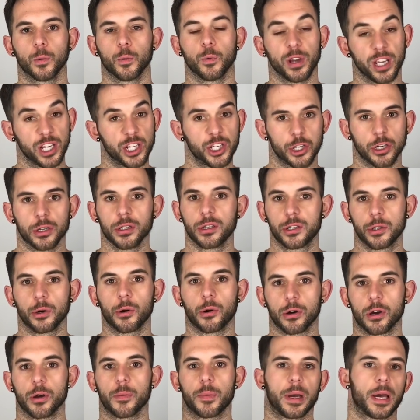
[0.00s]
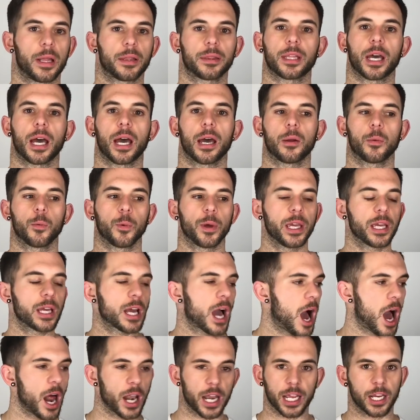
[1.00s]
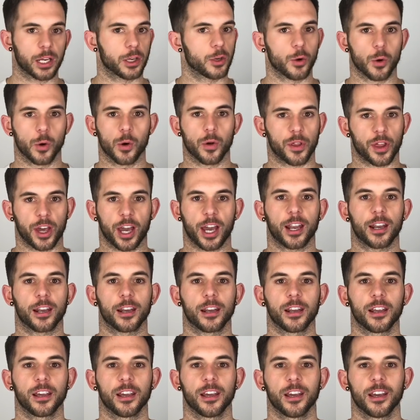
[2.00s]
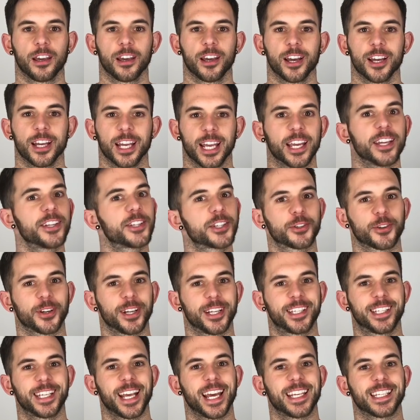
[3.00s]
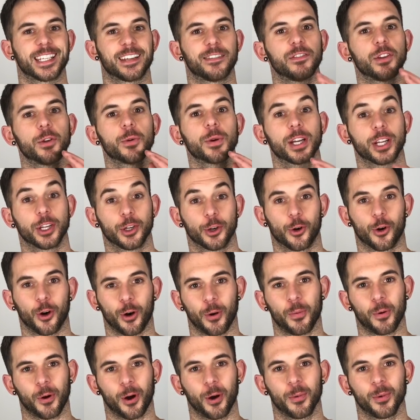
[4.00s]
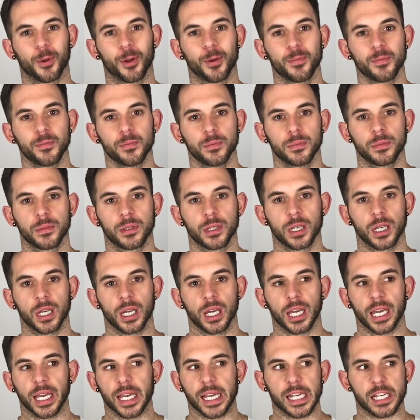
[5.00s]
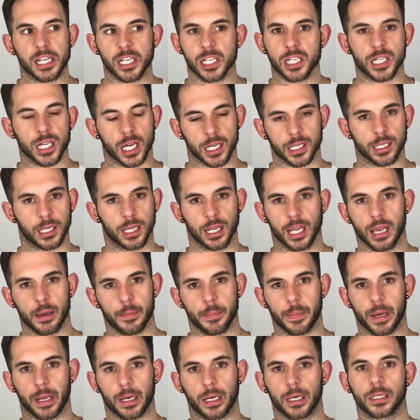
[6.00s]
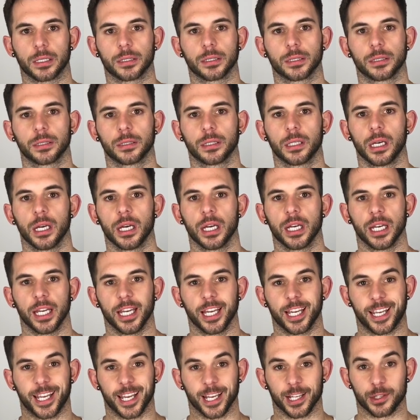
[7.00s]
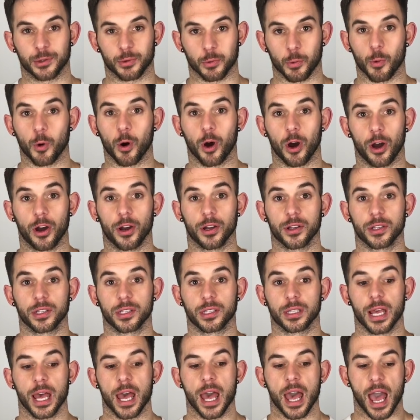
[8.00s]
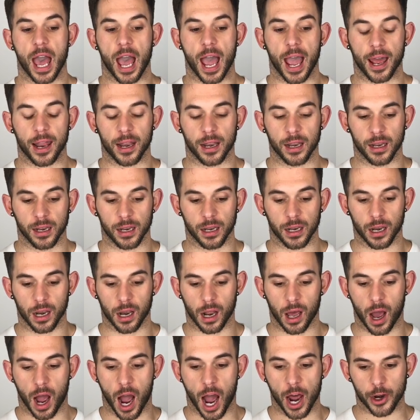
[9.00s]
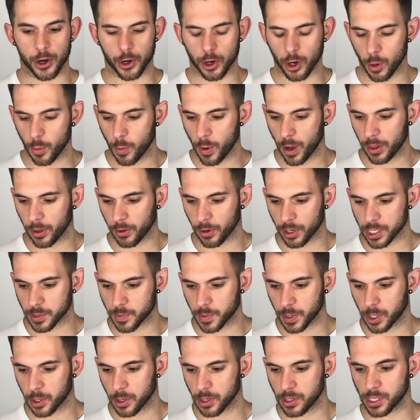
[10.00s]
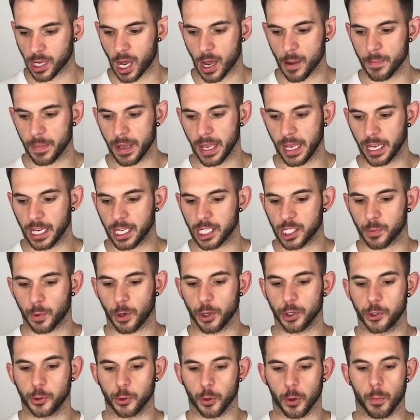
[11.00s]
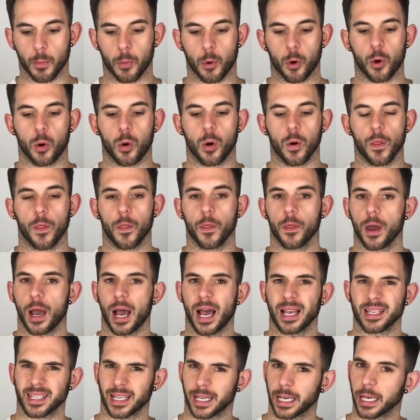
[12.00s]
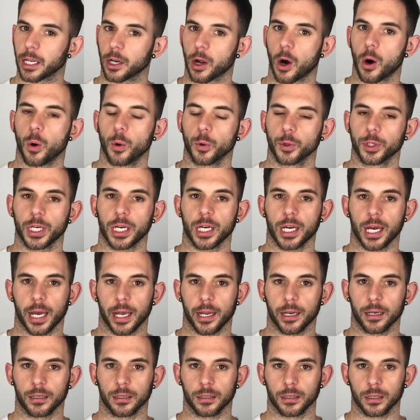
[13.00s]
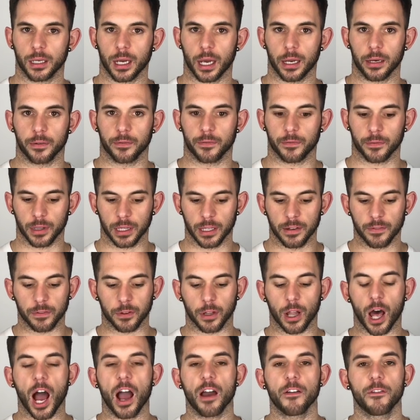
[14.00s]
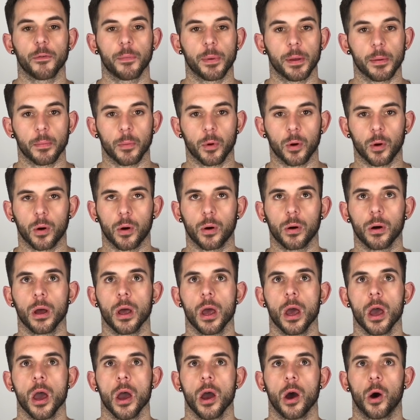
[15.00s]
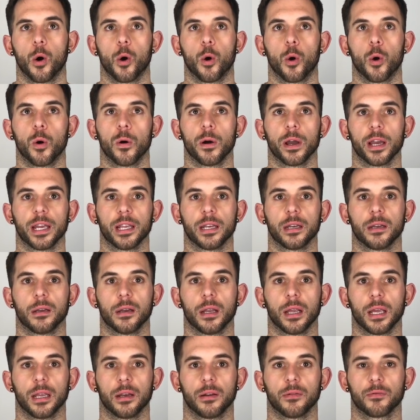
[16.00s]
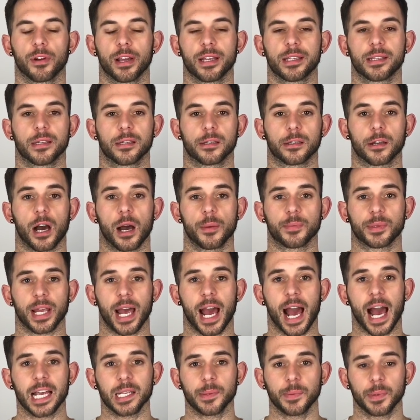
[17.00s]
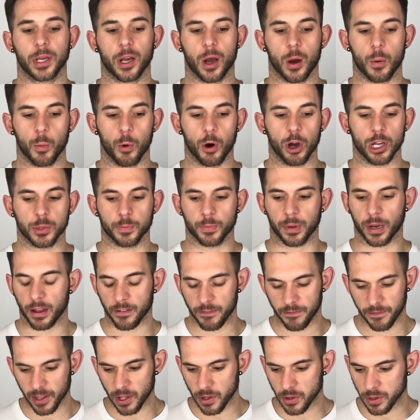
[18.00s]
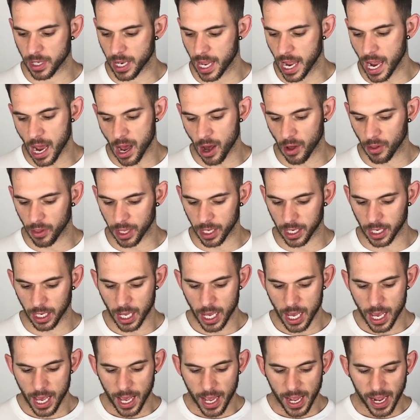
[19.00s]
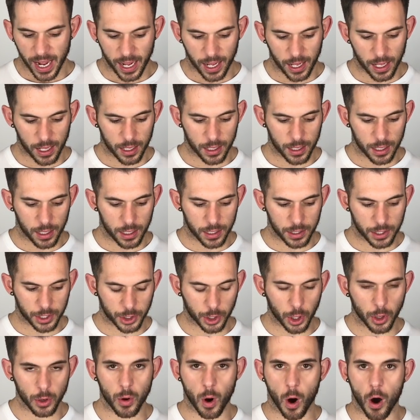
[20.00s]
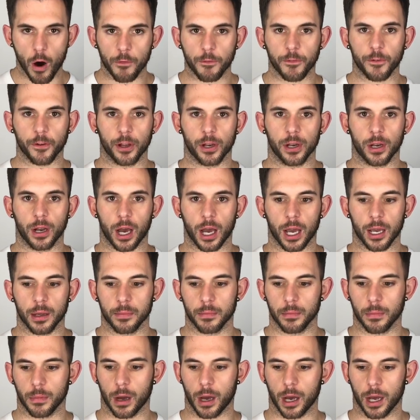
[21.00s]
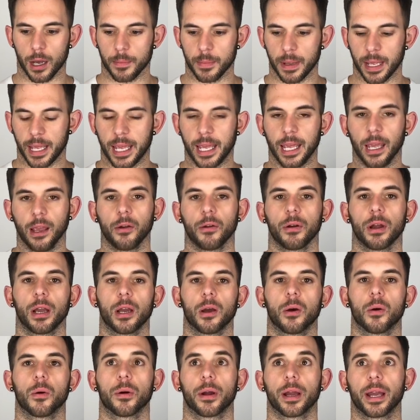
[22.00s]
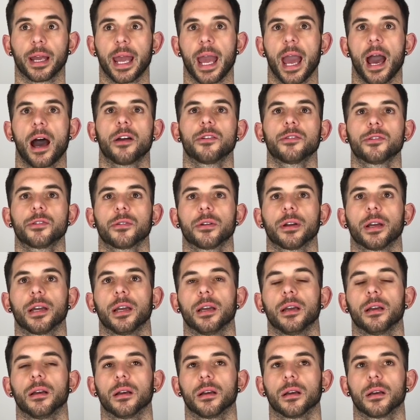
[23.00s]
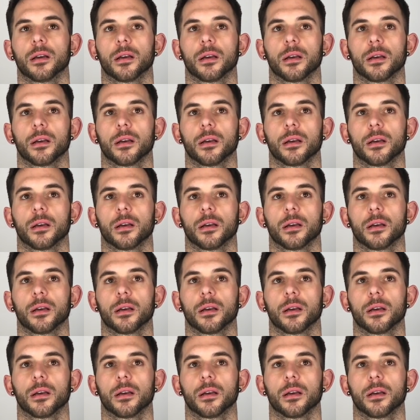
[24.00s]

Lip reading: we should talk about that. We can't ignore that. History says if you ignore a problem, it doesn't get better. It gets worse. And I don't know whether it's because I'm being exposed to it more as I get older and kind of live life a bit more, or in recent times it has become worse, but I feel now that so often I'm hearing or encountering